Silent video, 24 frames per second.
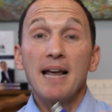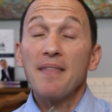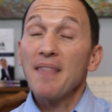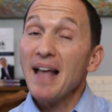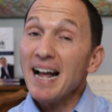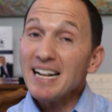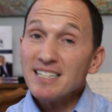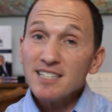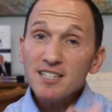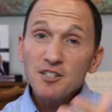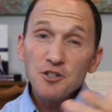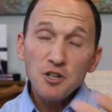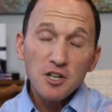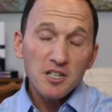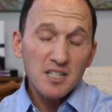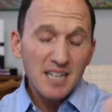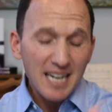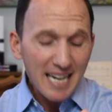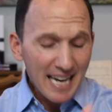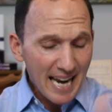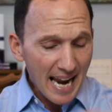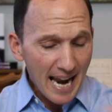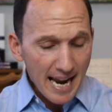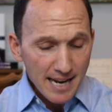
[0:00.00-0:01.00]
And that's just
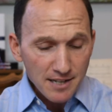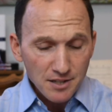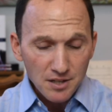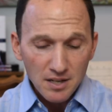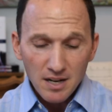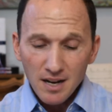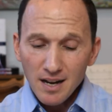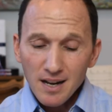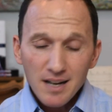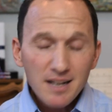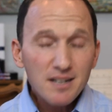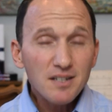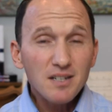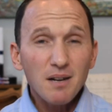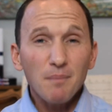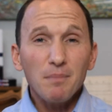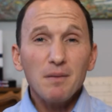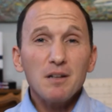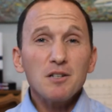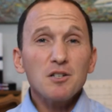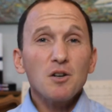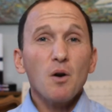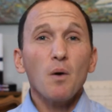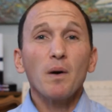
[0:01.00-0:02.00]
in case
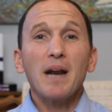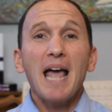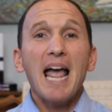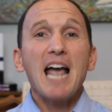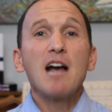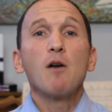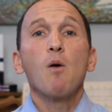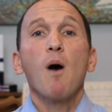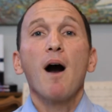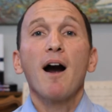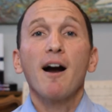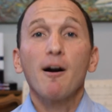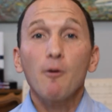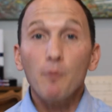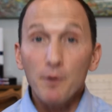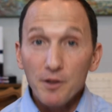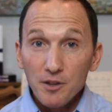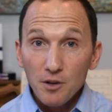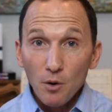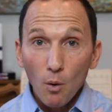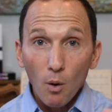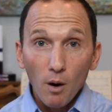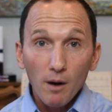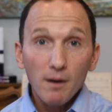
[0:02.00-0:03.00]
something's going haywire
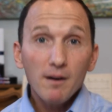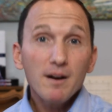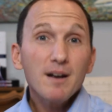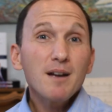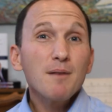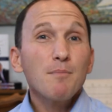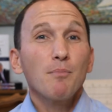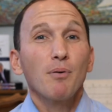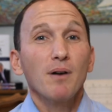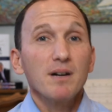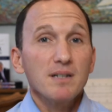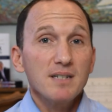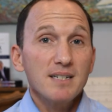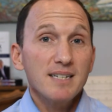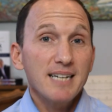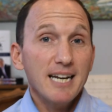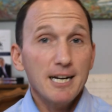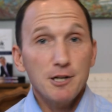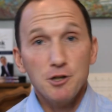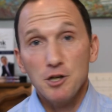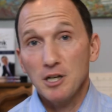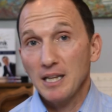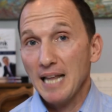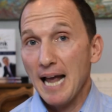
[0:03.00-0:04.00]
with your
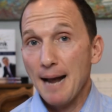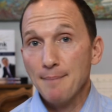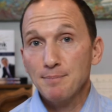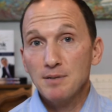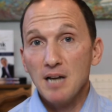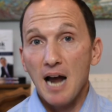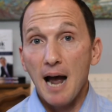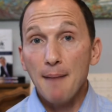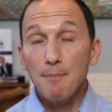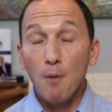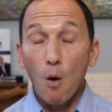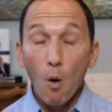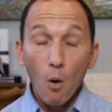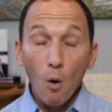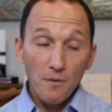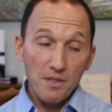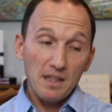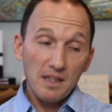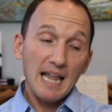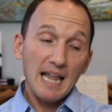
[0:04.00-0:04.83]
presentation laptop or the